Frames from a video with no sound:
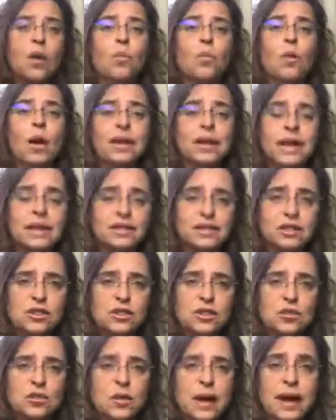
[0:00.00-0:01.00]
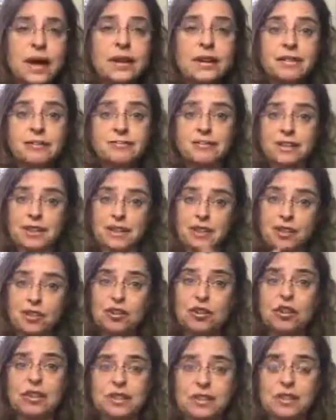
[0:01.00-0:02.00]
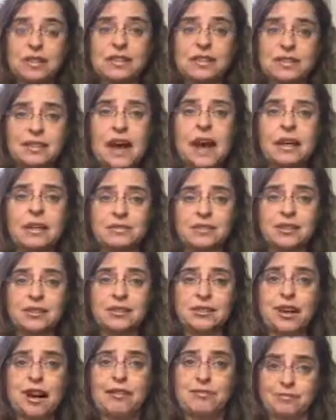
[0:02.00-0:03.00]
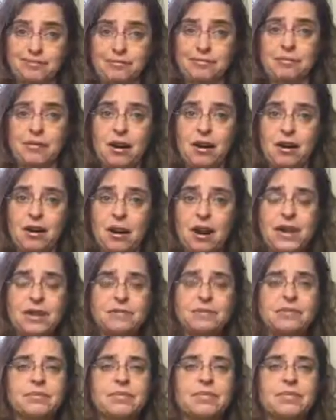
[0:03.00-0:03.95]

what gets in your way of feeling good inside of yourself? All right?